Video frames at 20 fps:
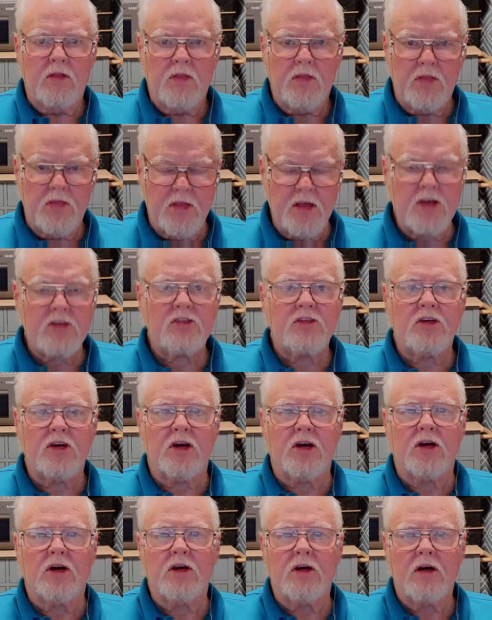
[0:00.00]
This
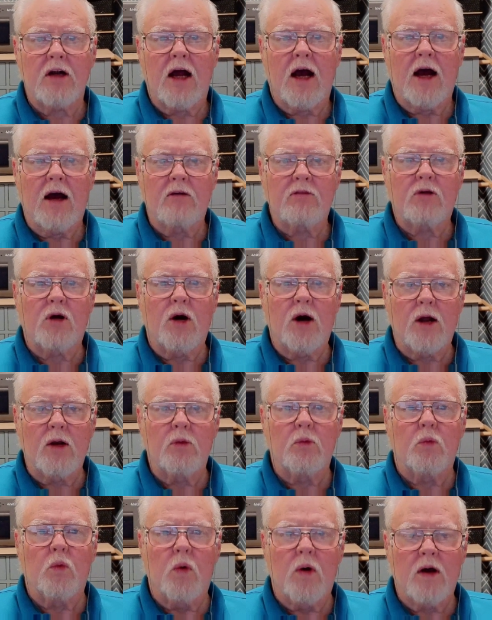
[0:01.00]
year, I've
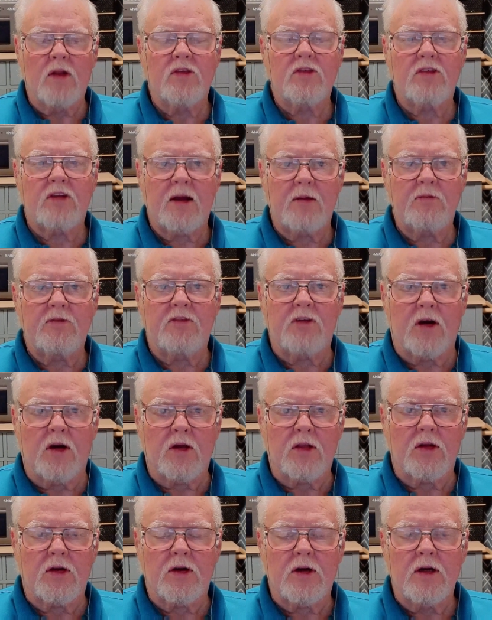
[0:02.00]
gone one step
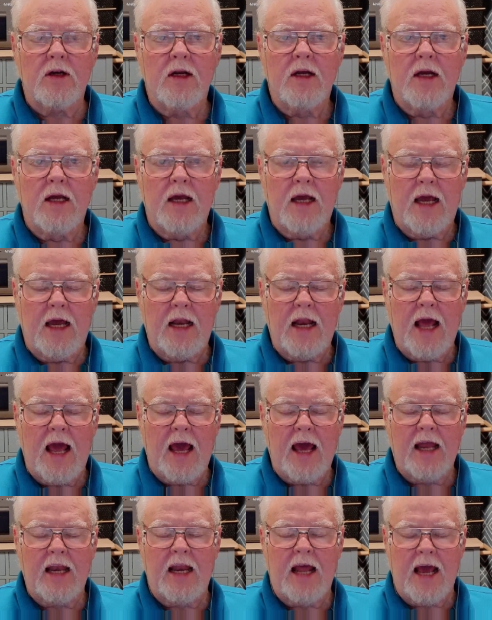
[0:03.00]
farther and
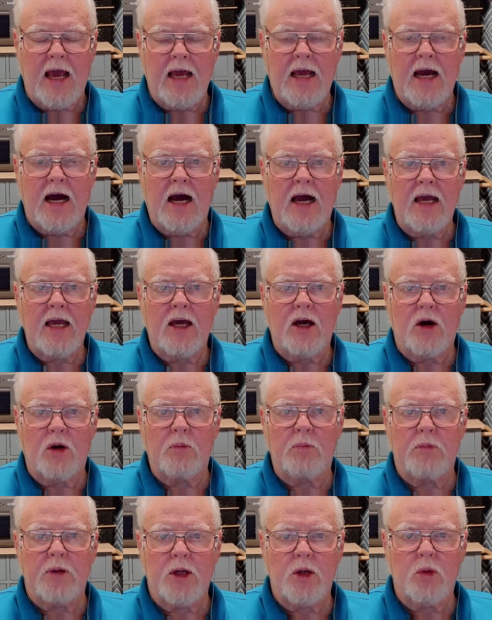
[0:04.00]
had AI
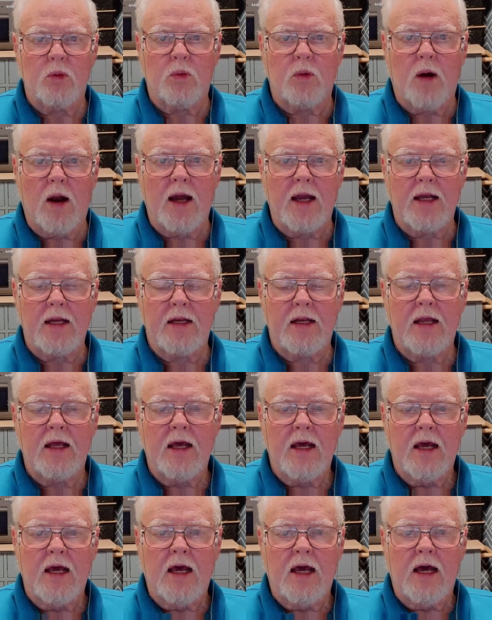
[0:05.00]
help me write
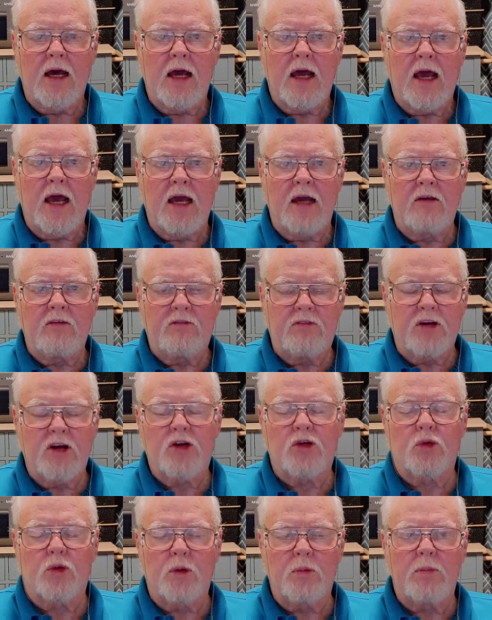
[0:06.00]
a
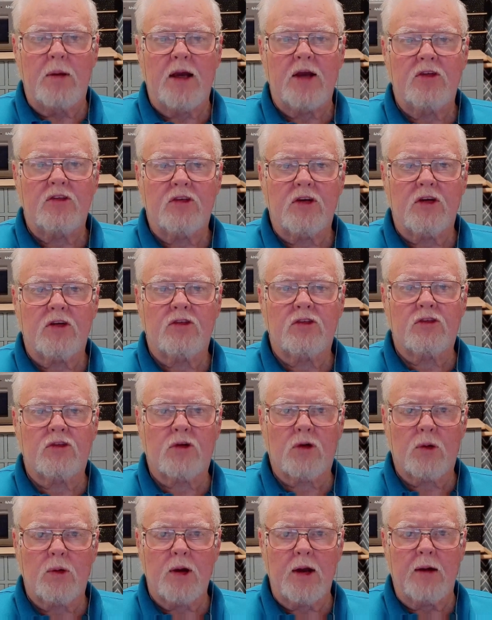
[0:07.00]
Visual Basic
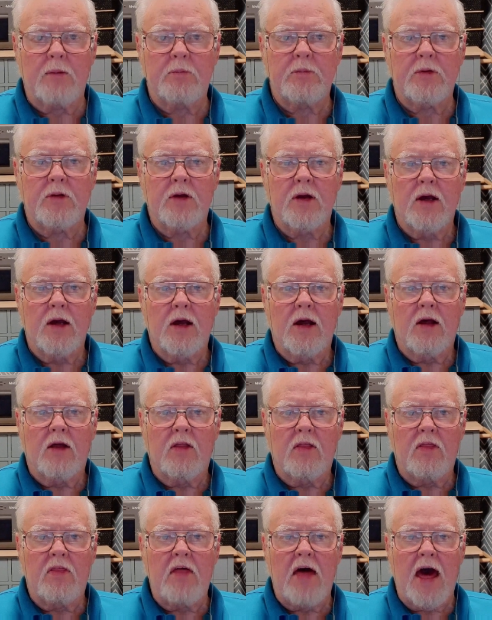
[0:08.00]
script
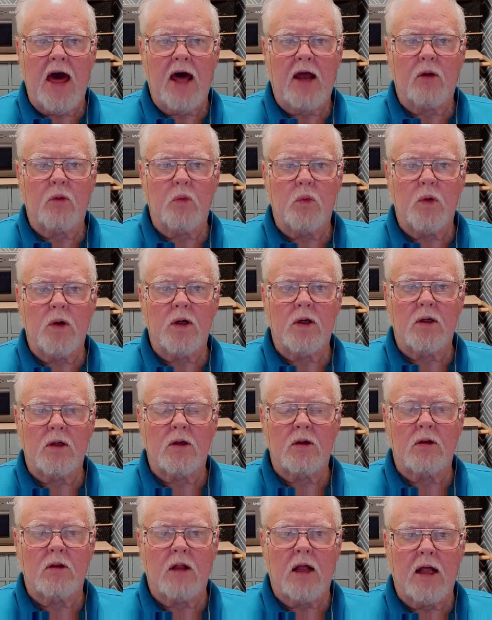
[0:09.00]
that
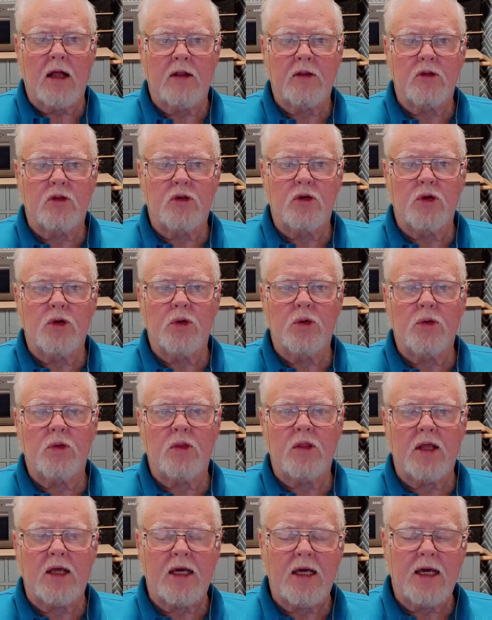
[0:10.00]
will do
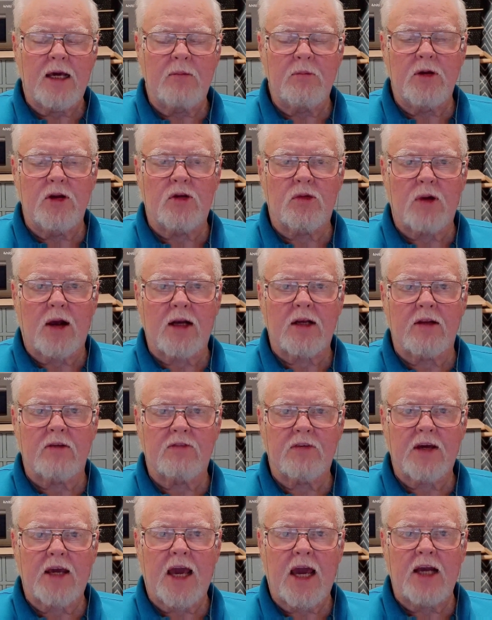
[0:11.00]
the image
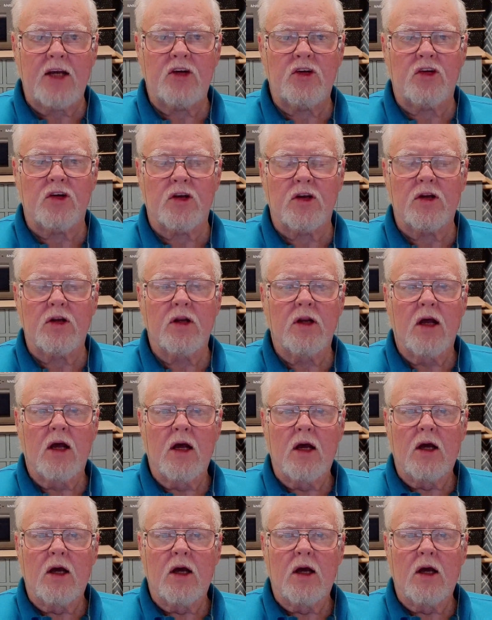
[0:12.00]
rectification